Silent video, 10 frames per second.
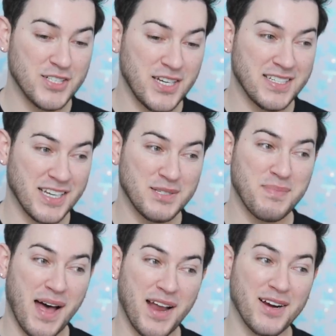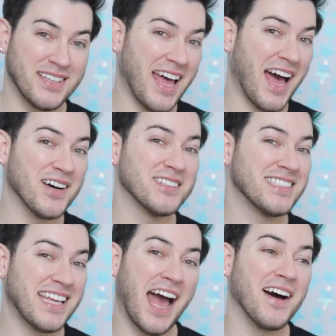She's expired the
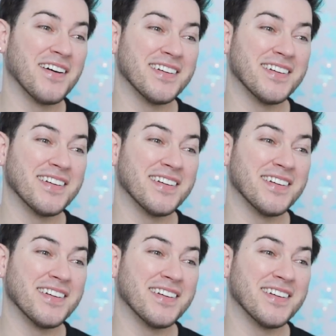house down.